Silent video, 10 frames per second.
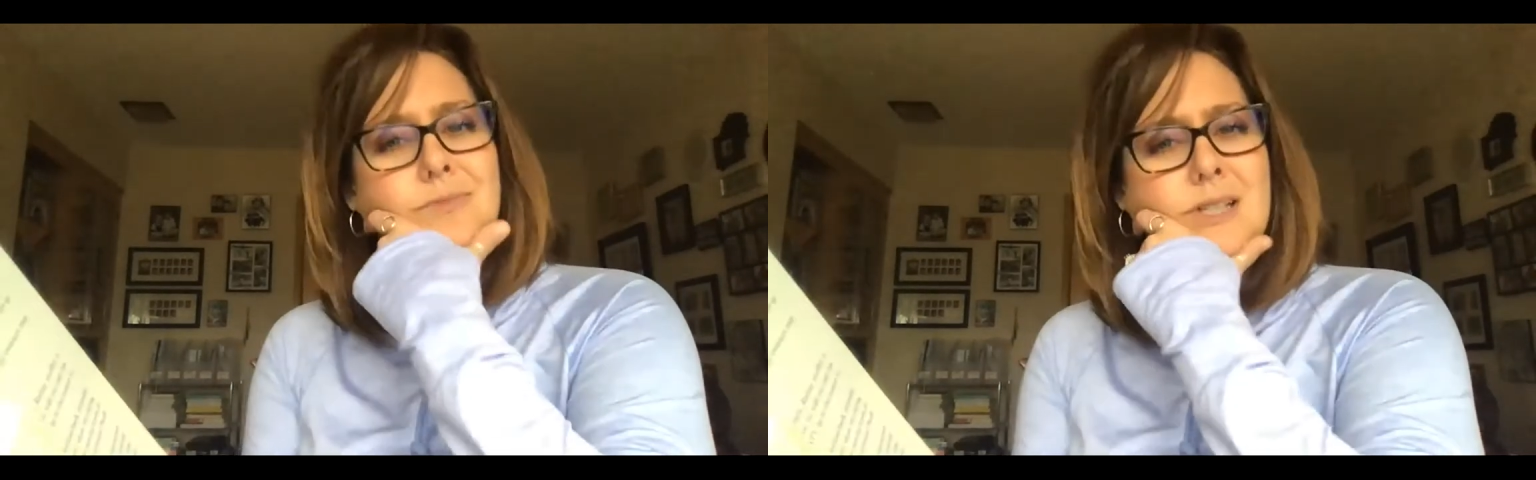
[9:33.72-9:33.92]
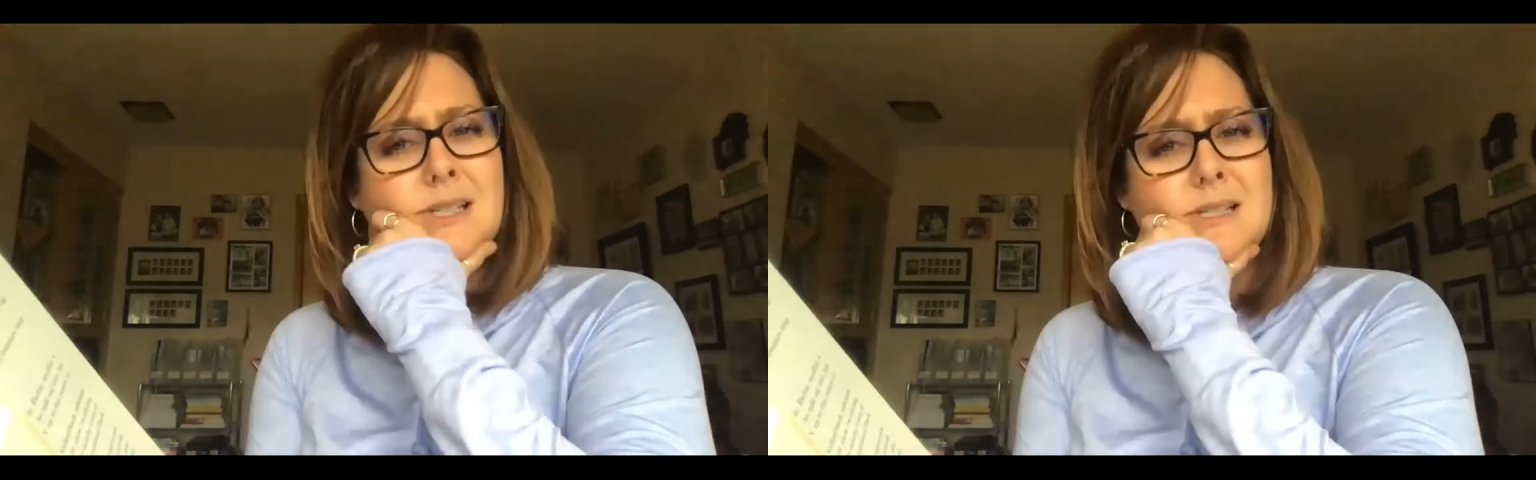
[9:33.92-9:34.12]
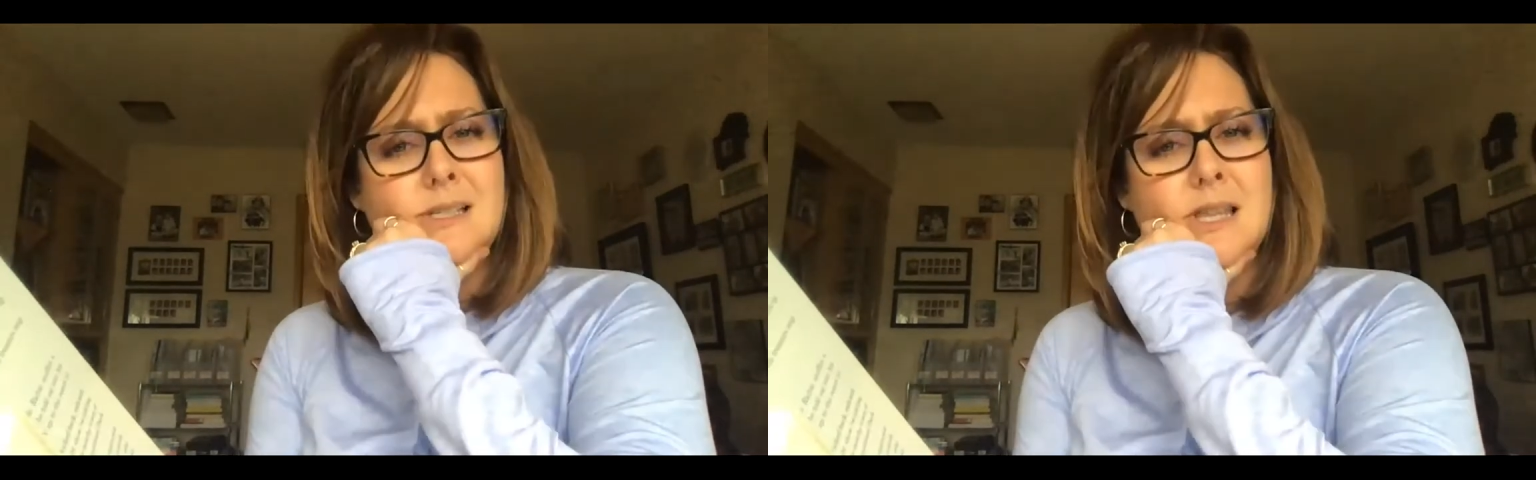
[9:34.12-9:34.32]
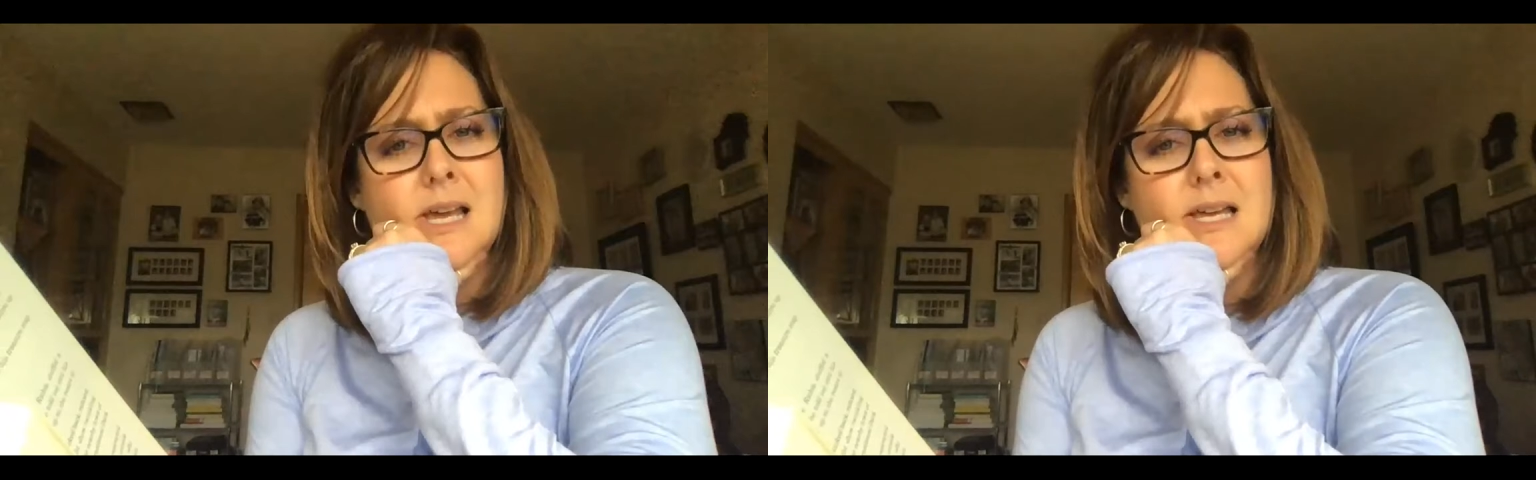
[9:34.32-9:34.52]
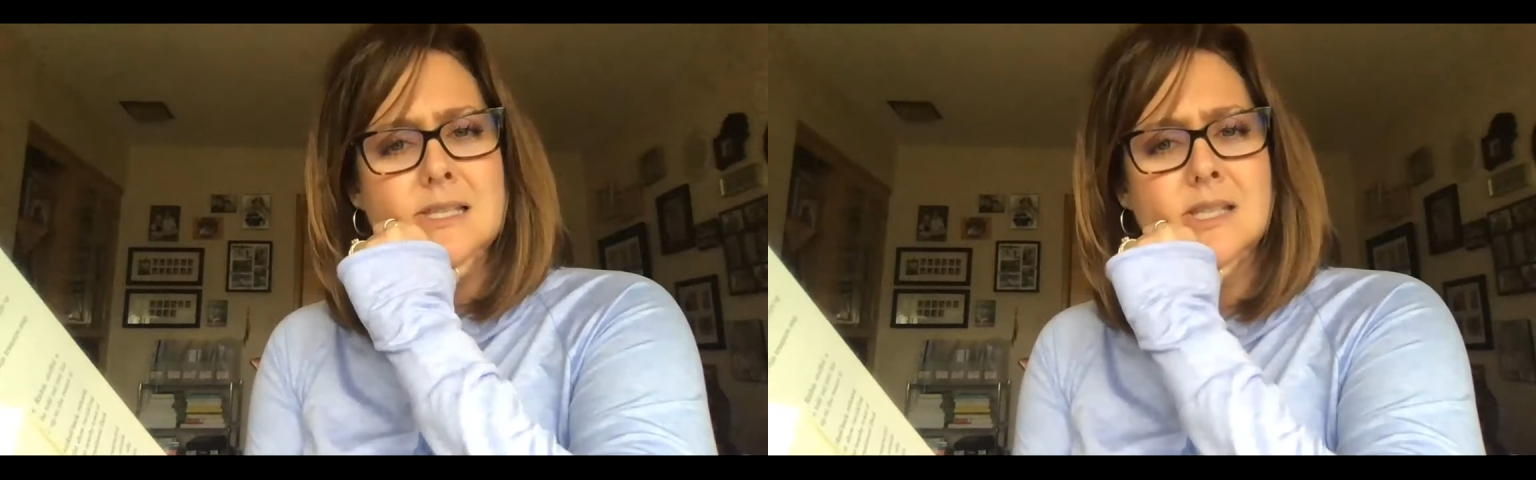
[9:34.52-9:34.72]
"Is
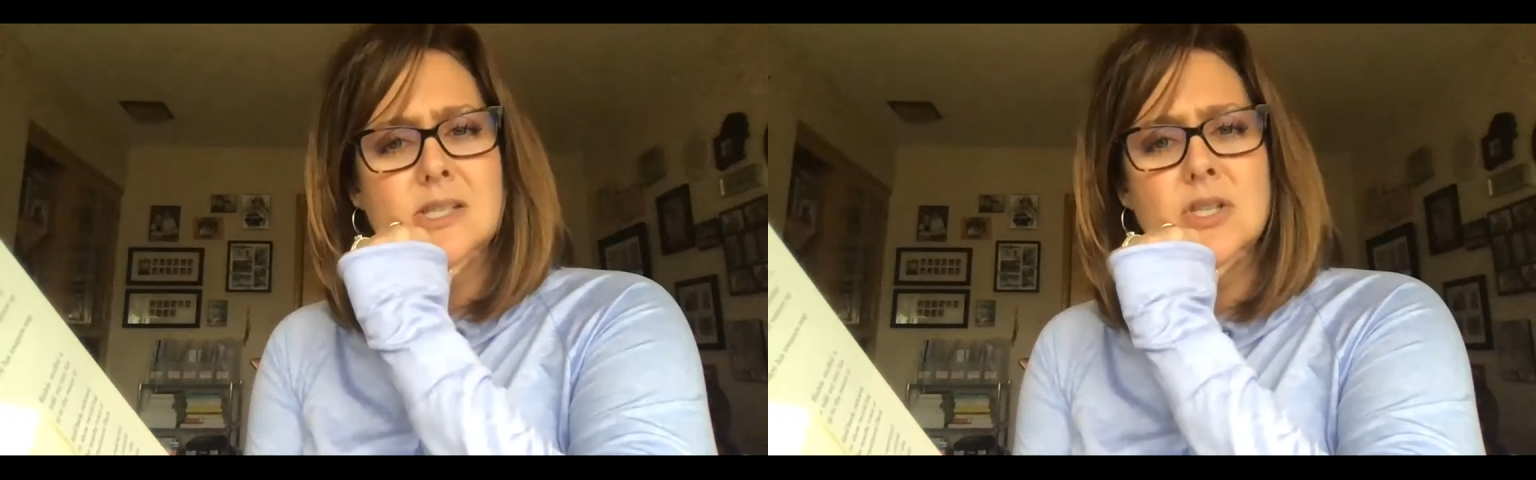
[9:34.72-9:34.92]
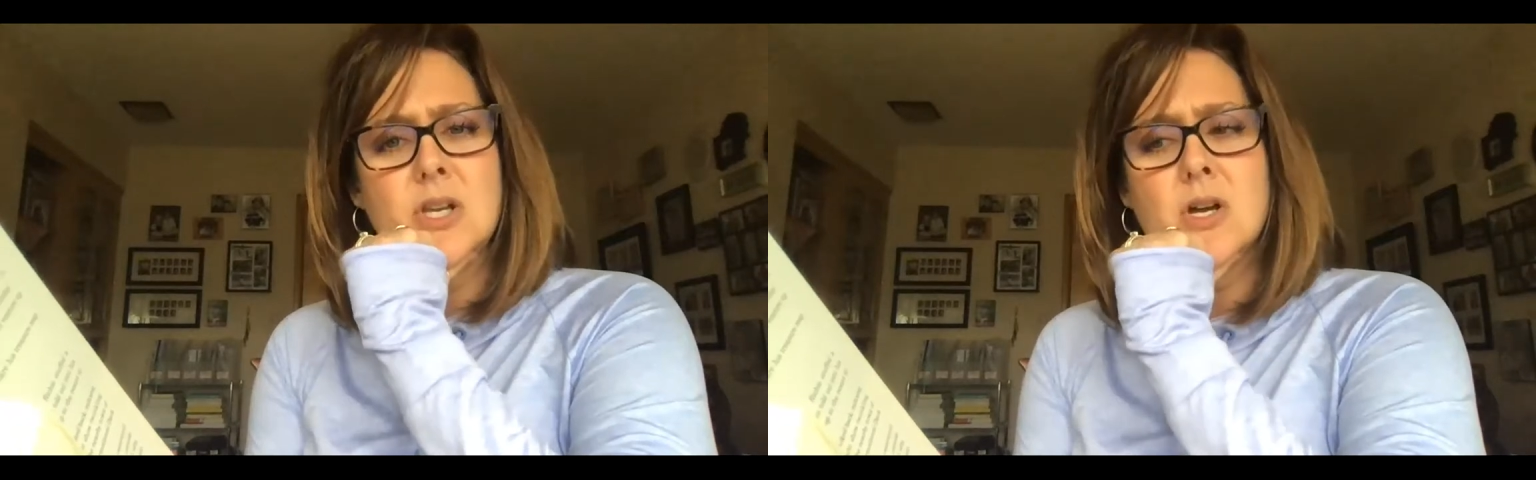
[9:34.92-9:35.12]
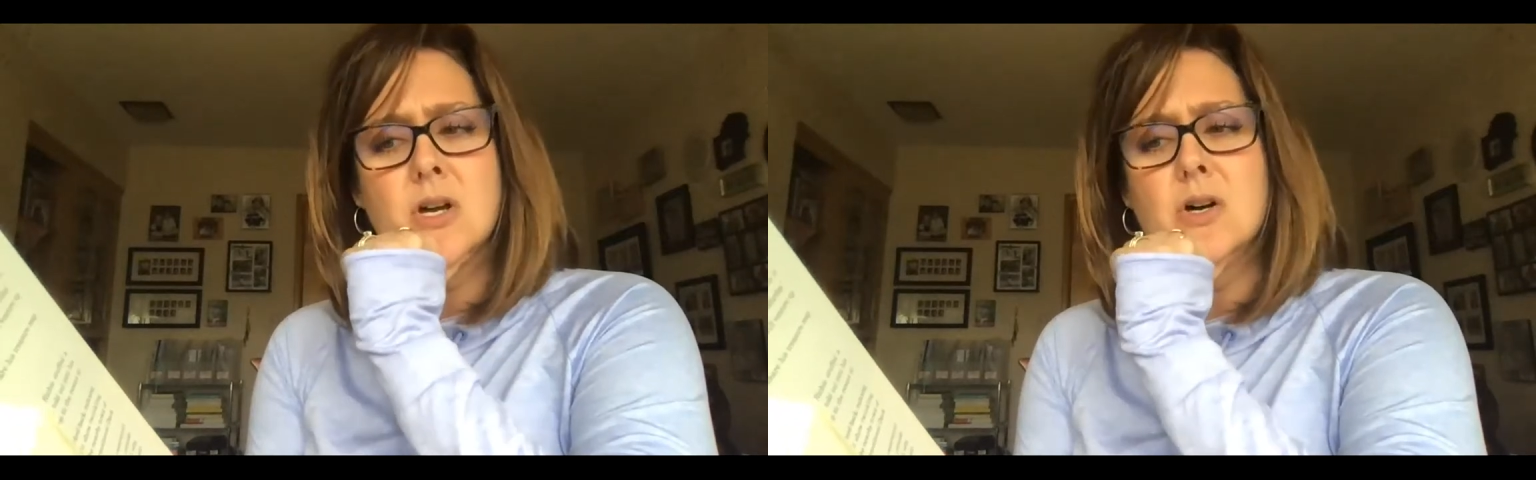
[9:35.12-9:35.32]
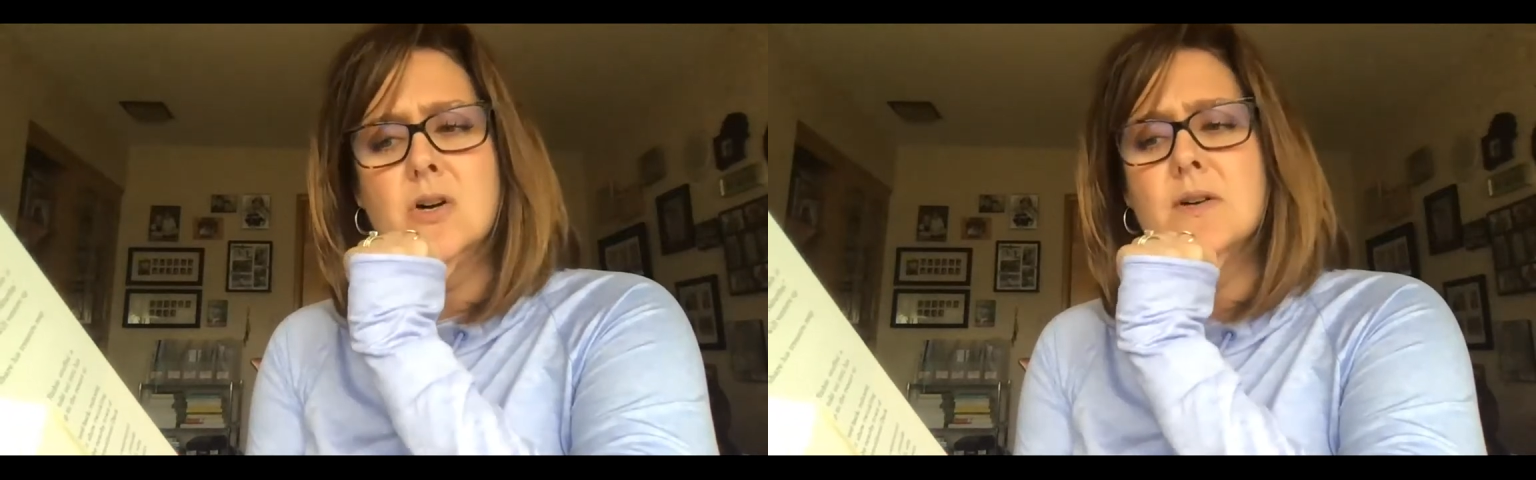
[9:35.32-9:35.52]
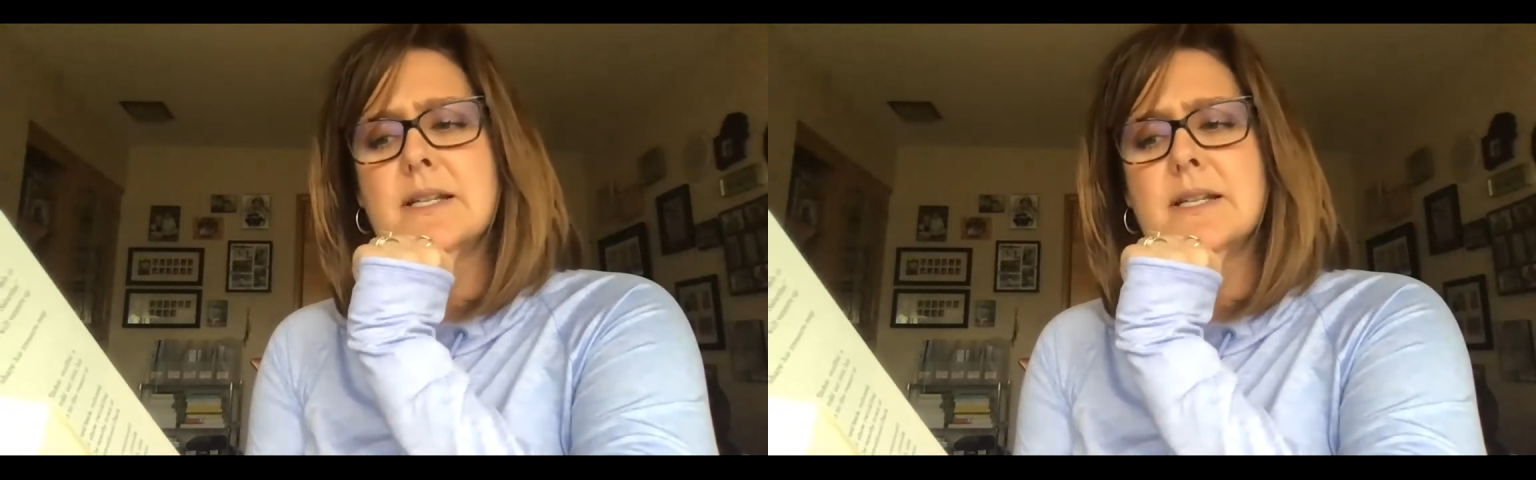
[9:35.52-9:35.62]
that so?"